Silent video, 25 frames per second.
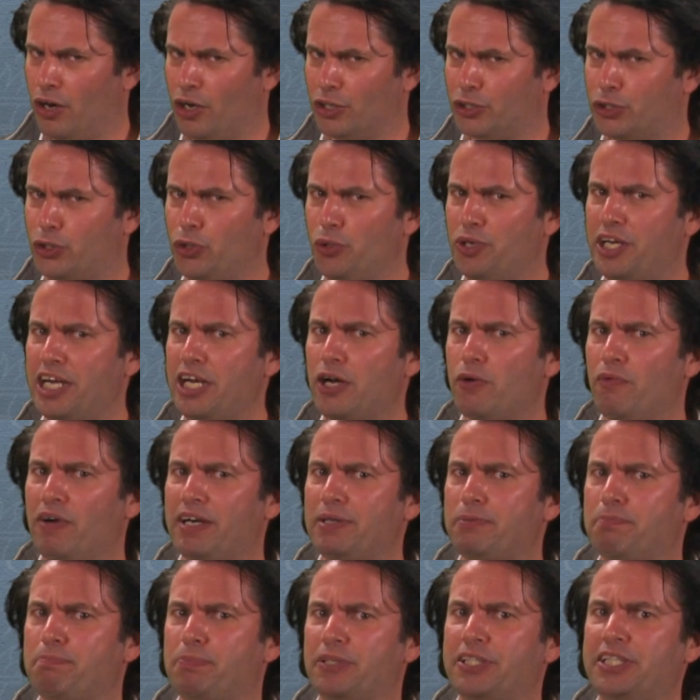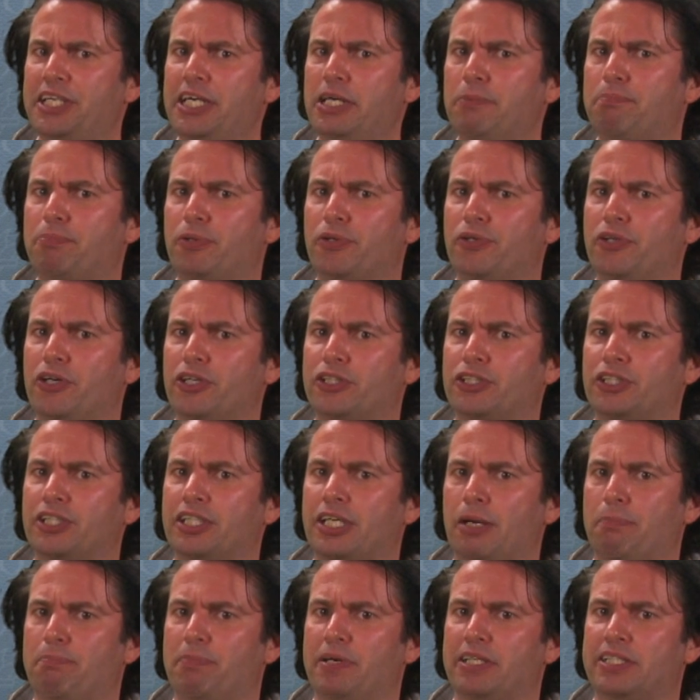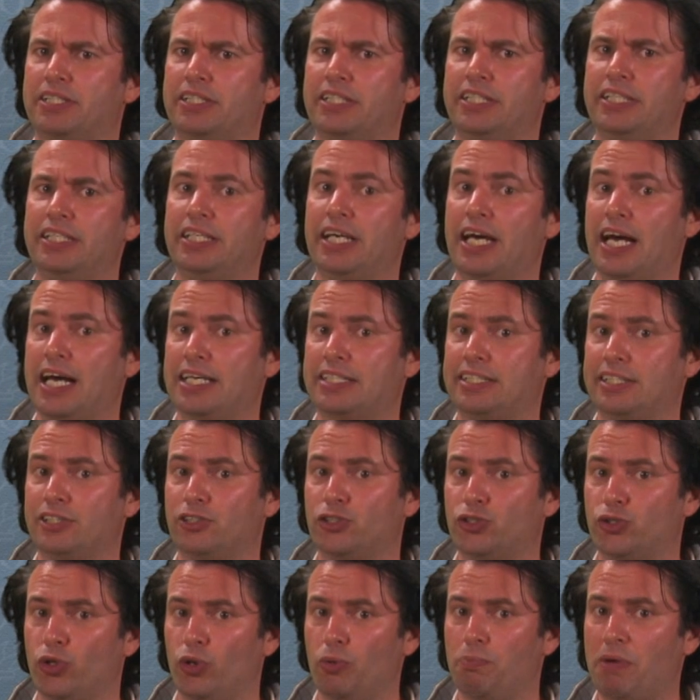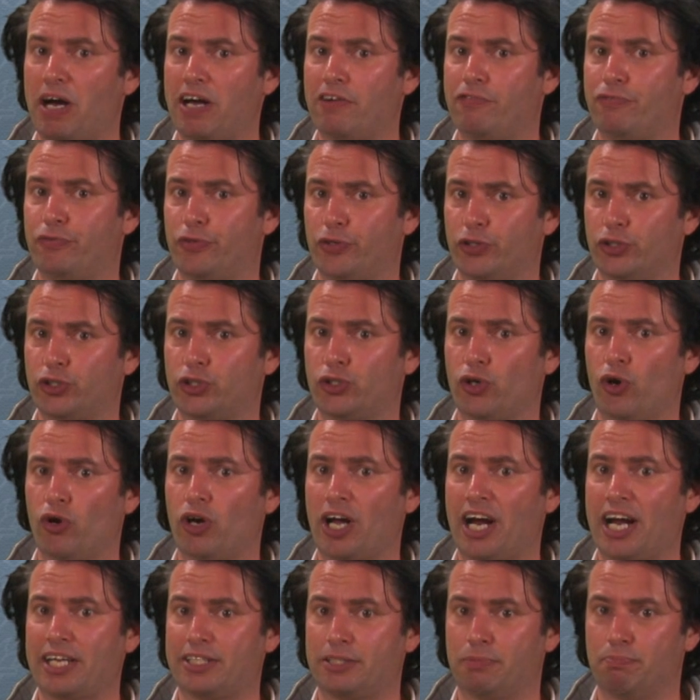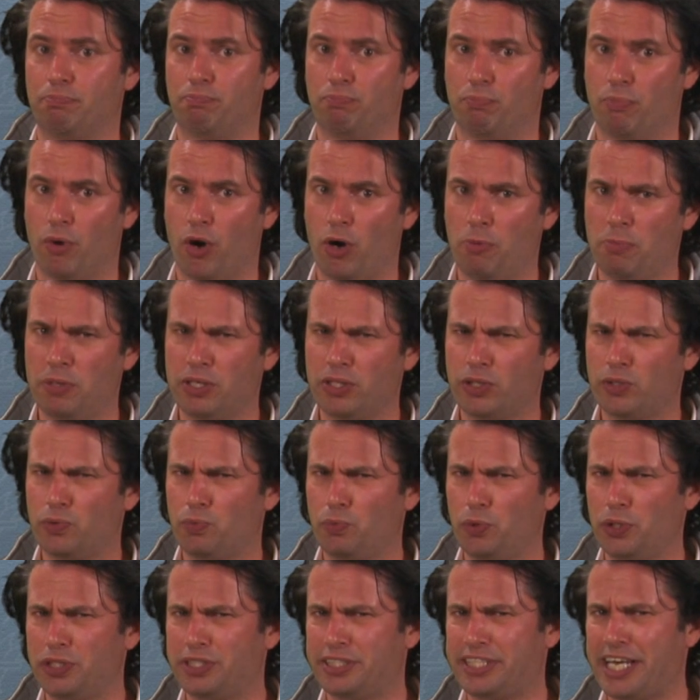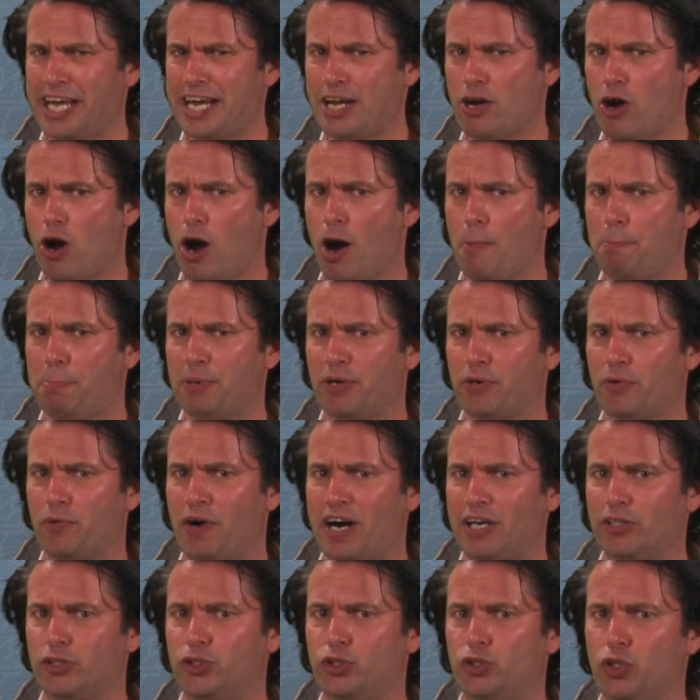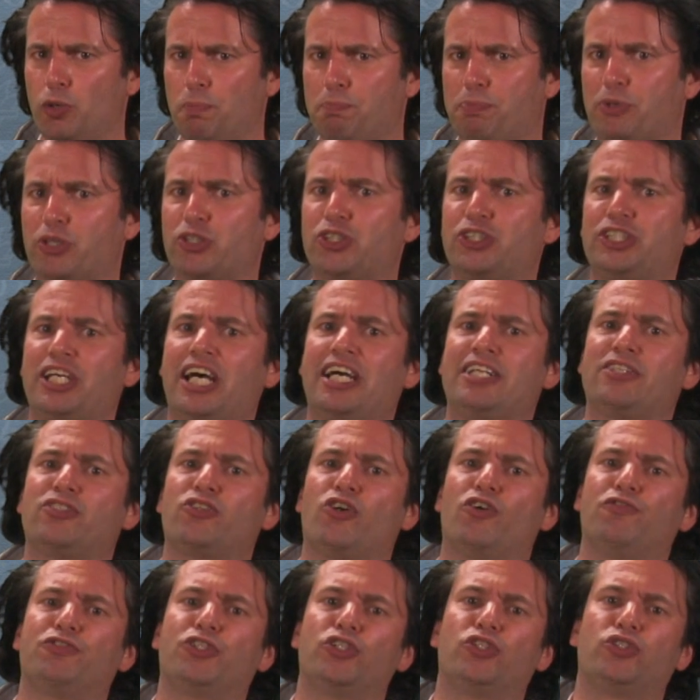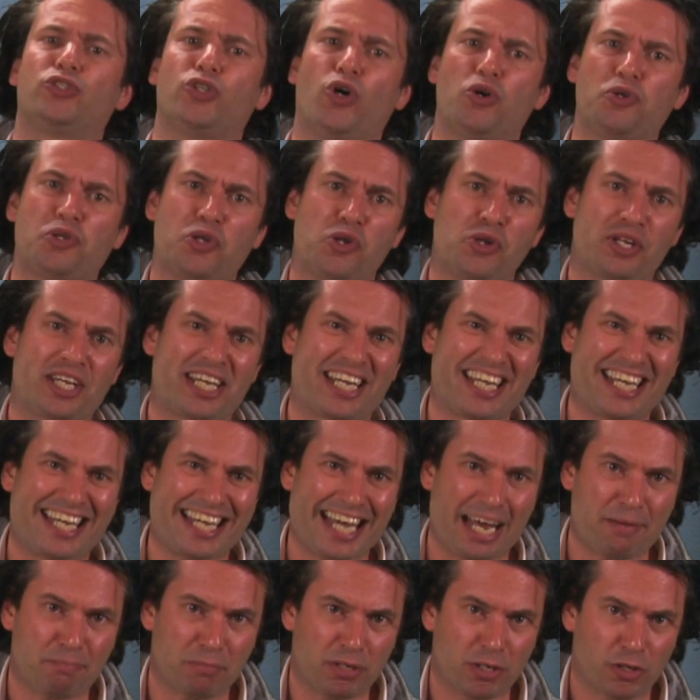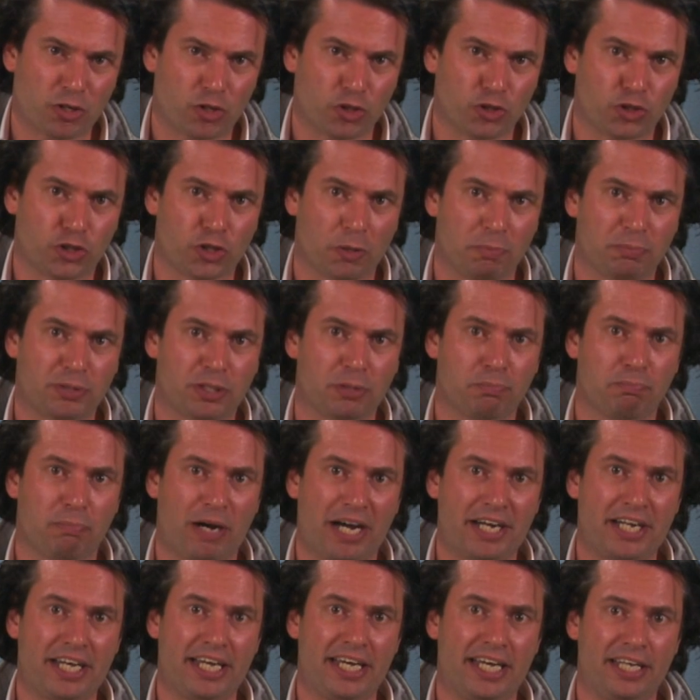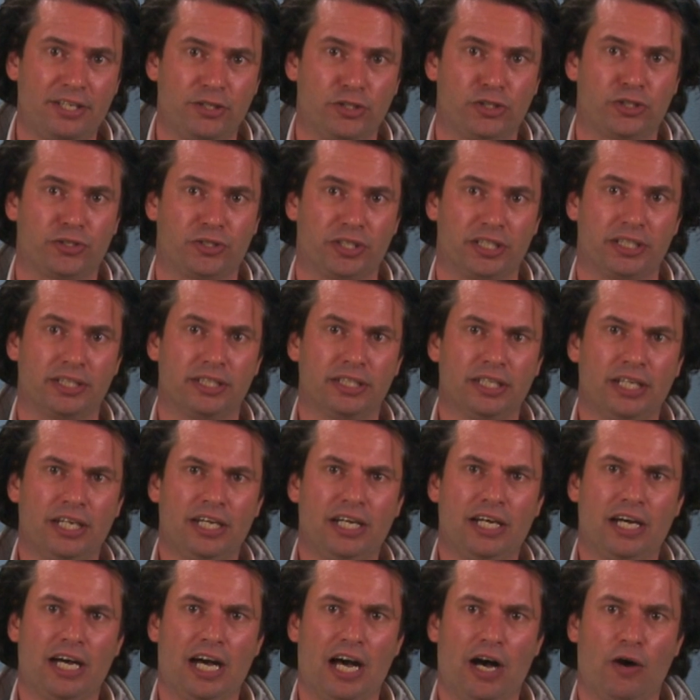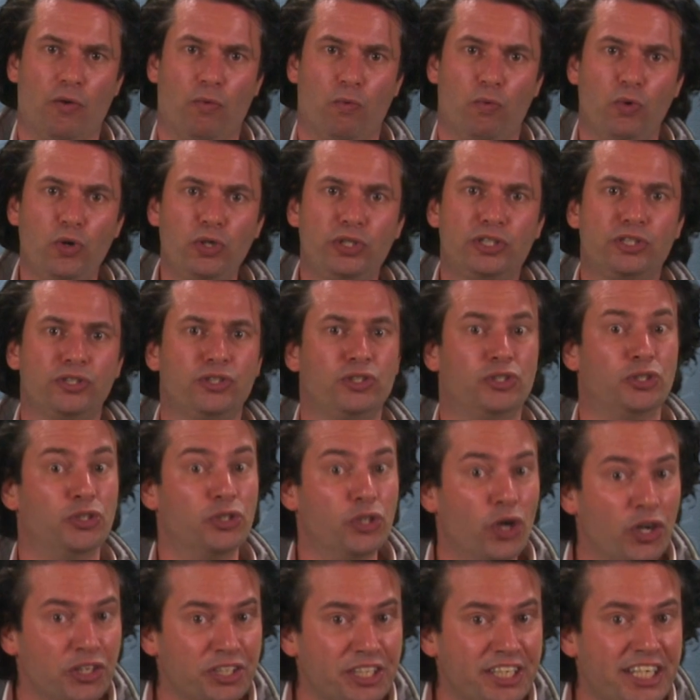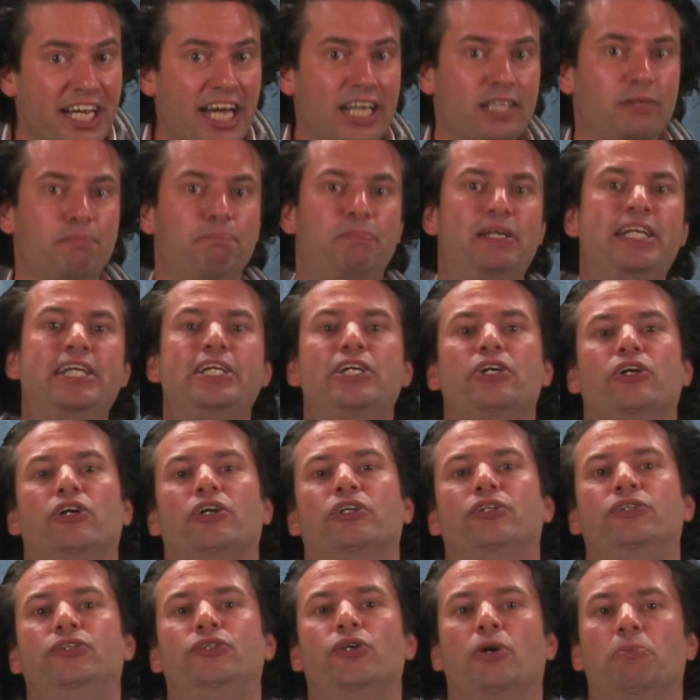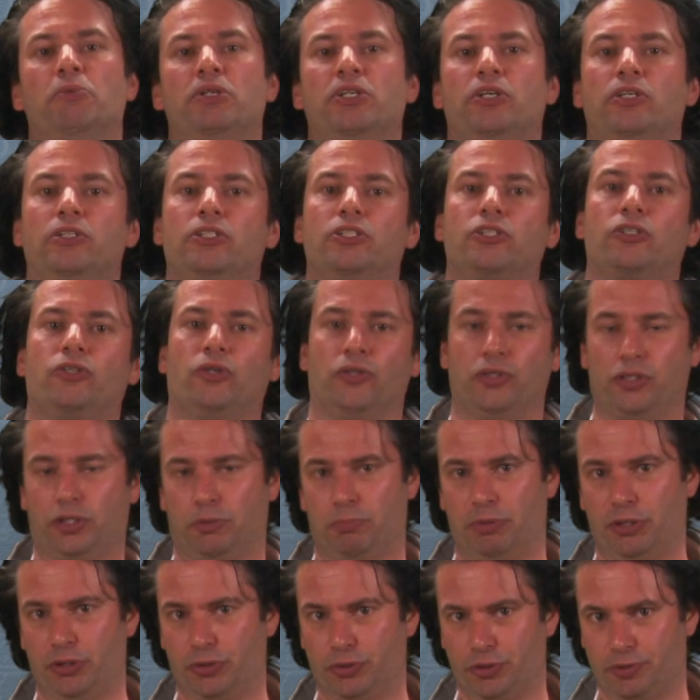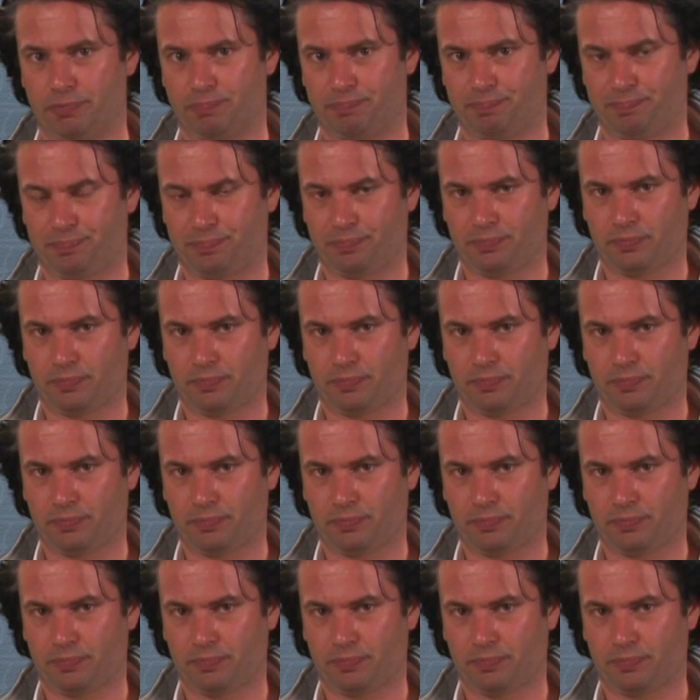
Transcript: A 2 gigawatt per year production capacity as installed by First Solar at the moment would take up around 2% of the total cadmium consumption by the industry, and would not yet be a dominant contributor.